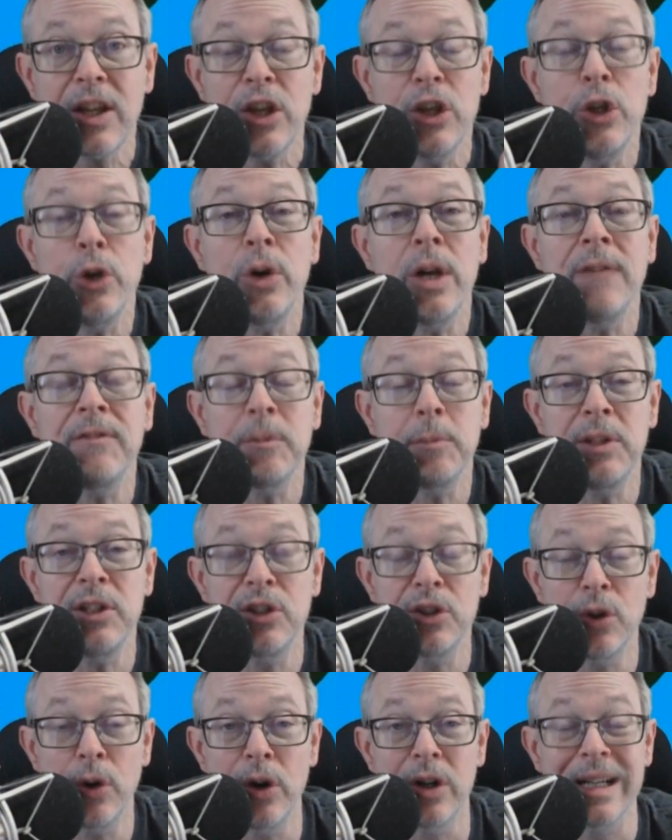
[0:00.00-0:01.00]
You don't have to be
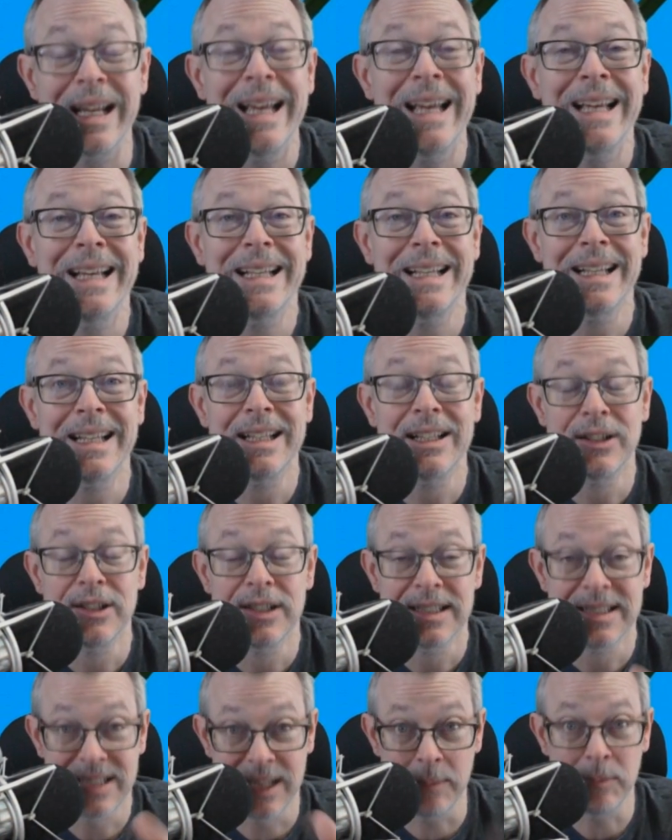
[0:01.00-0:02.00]
short.
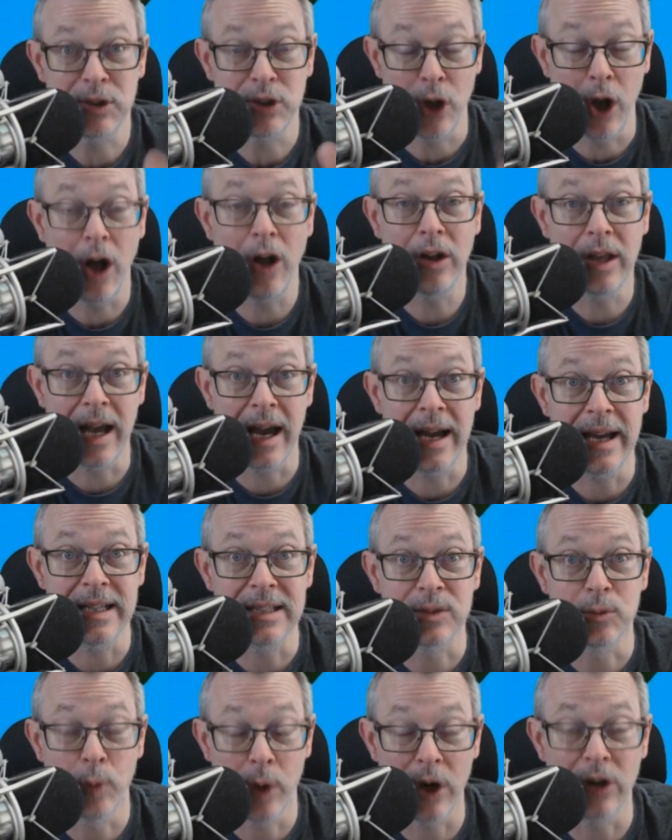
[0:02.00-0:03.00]
Some tall
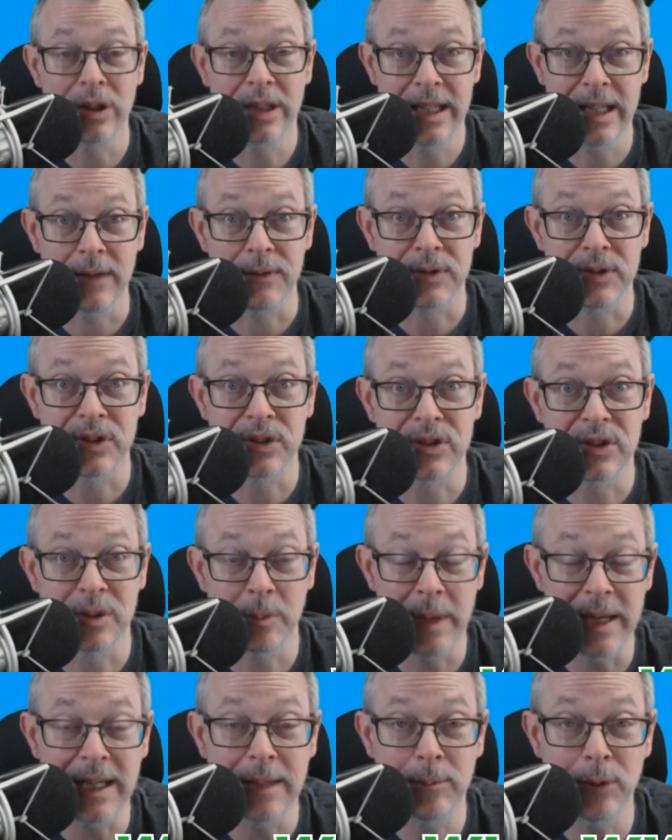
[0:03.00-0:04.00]
guys wear lifts
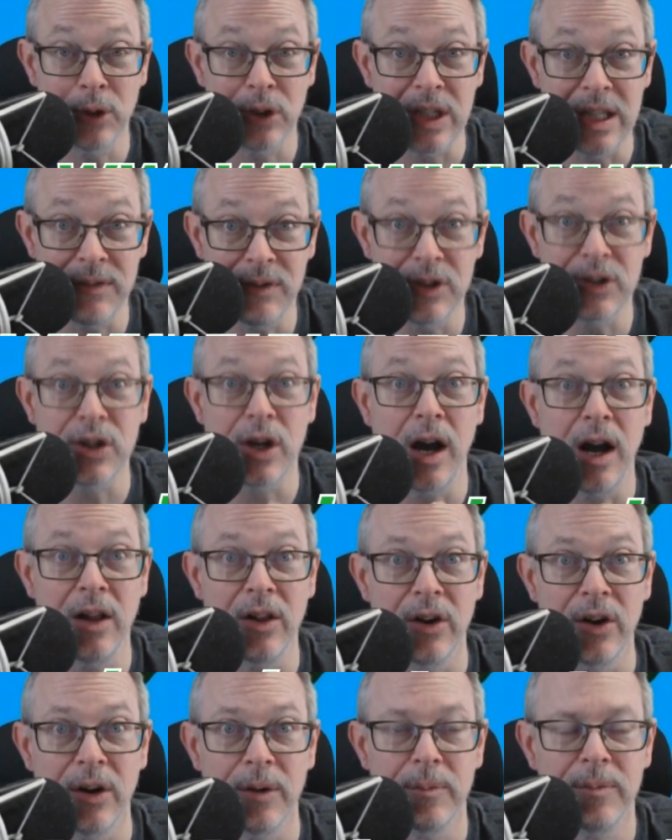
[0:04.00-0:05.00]
to make them look even
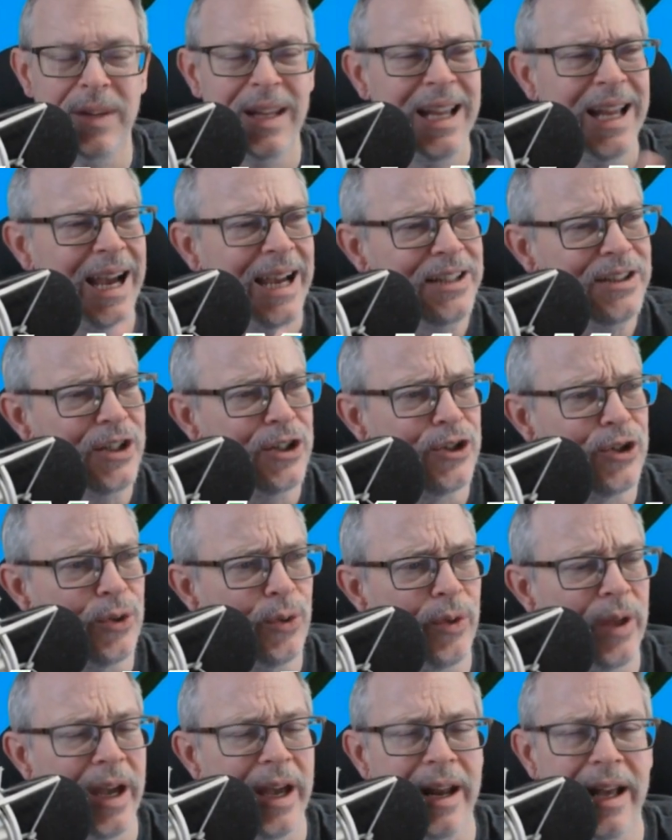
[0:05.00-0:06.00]
taller. I should
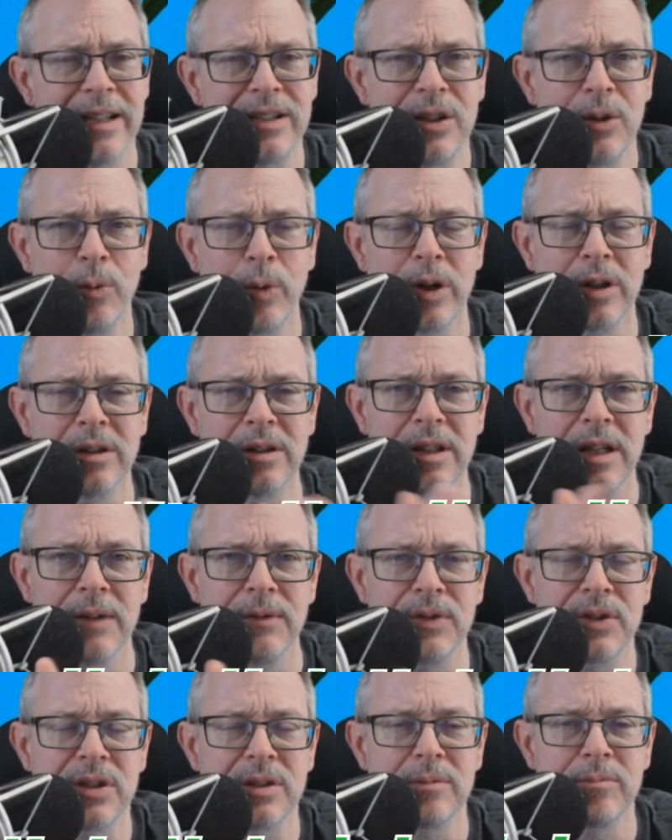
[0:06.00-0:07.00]
do that. I should wear
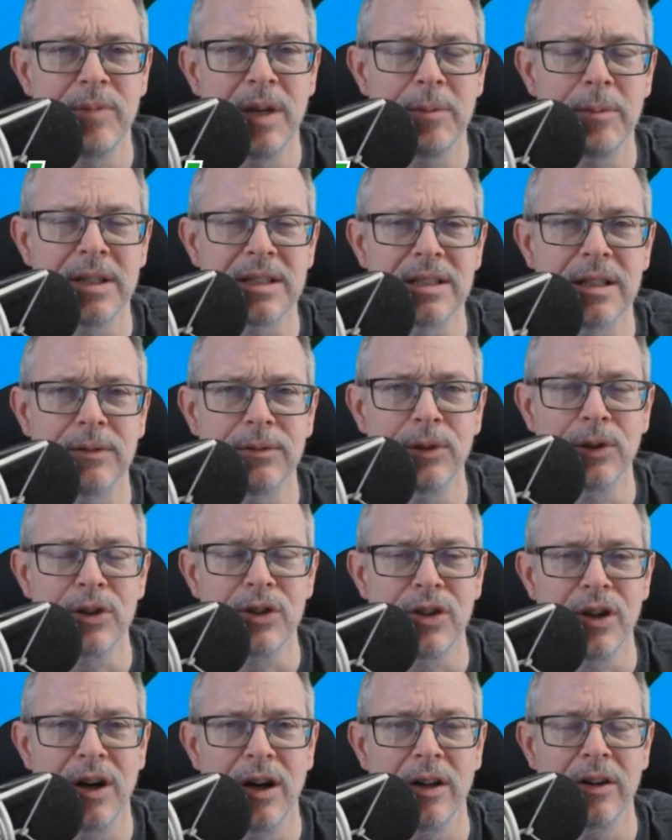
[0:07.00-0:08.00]
lifts, make myself
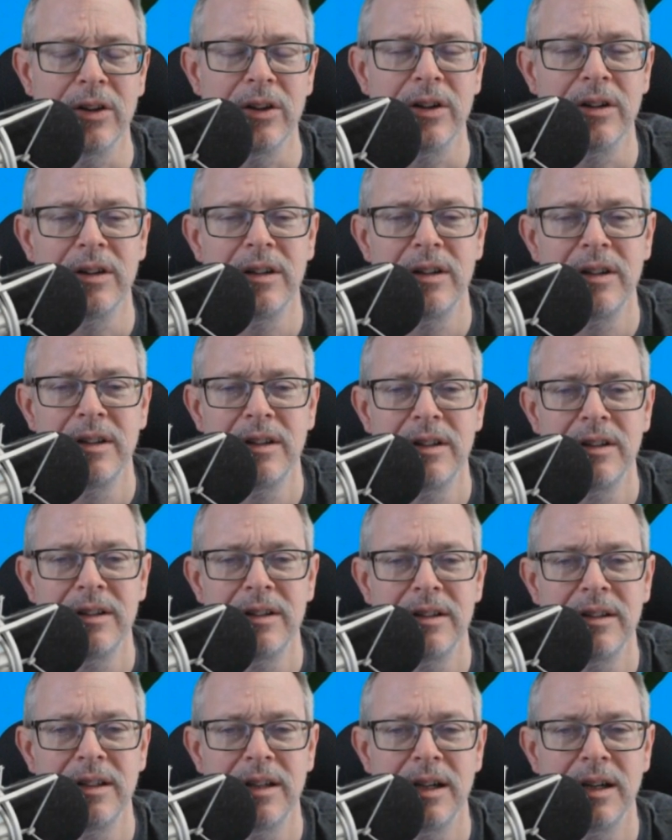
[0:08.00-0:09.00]
look taller.
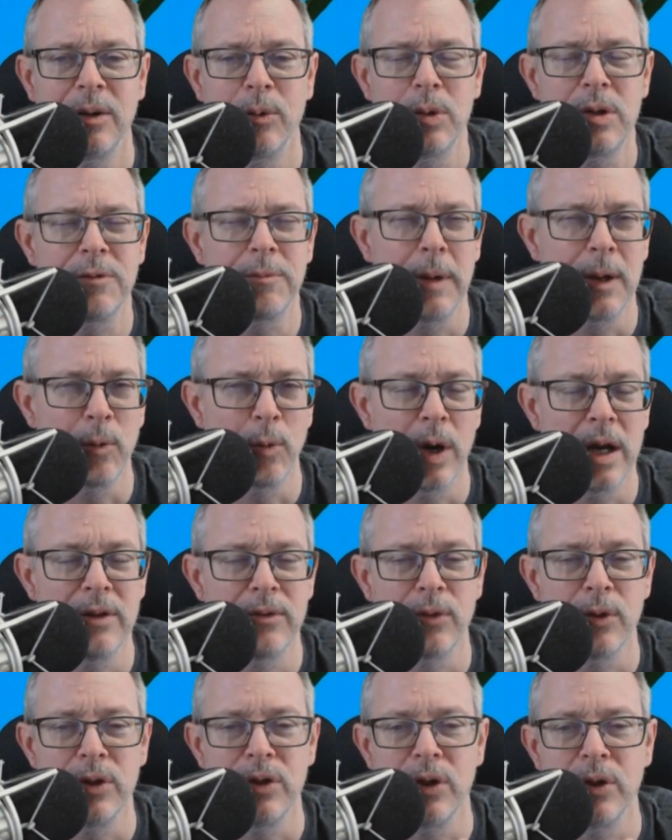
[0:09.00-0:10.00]
I wonder if my
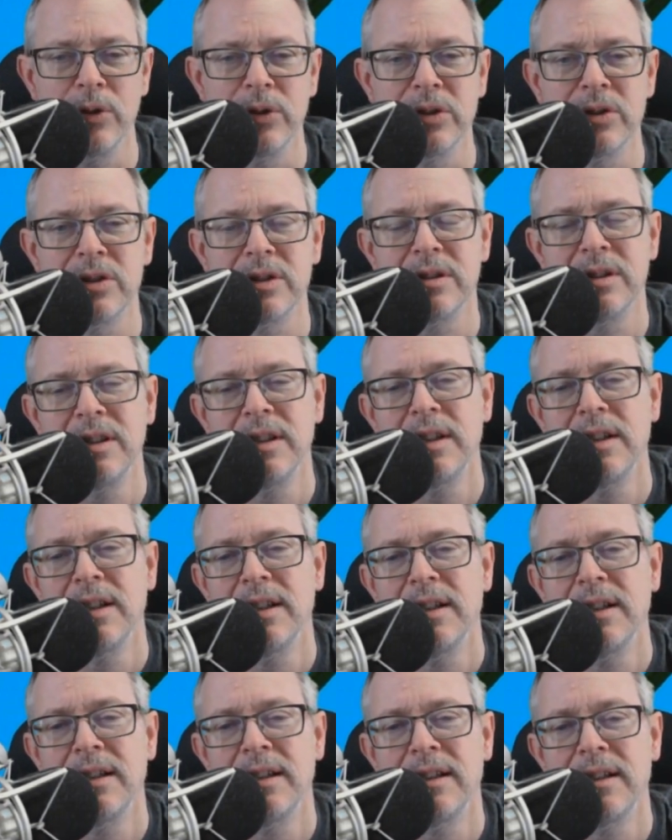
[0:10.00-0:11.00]
wife would notice.
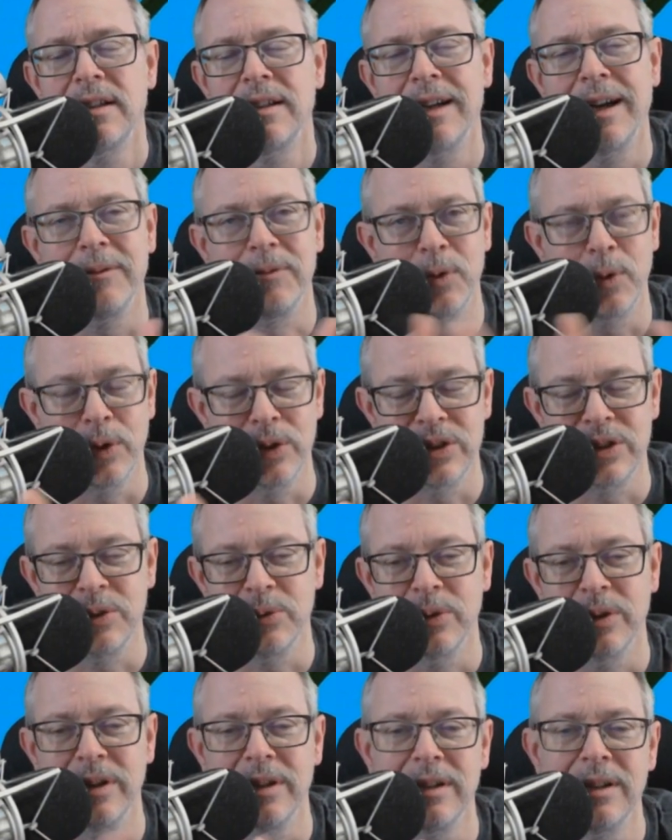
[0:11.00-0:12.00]
Of course she
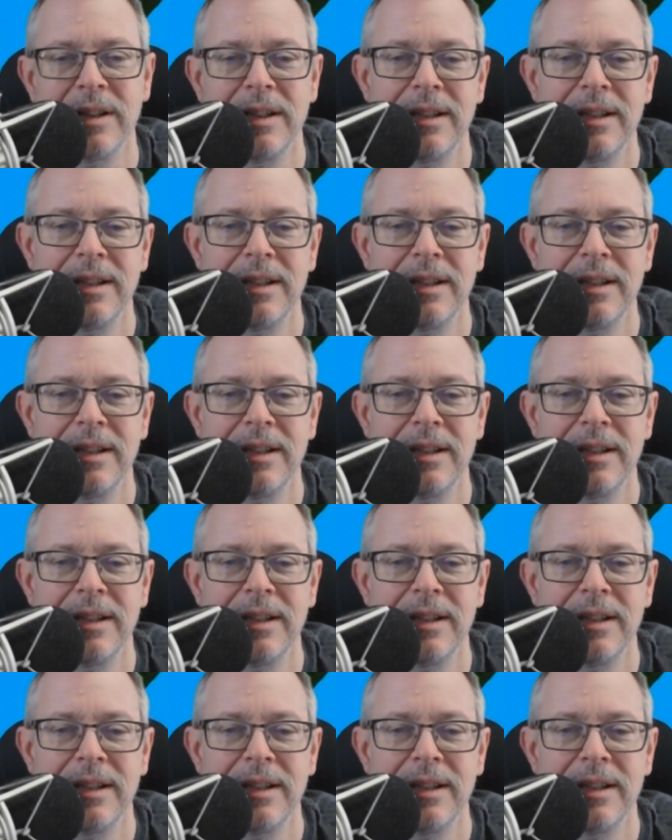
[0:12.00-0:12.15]
would.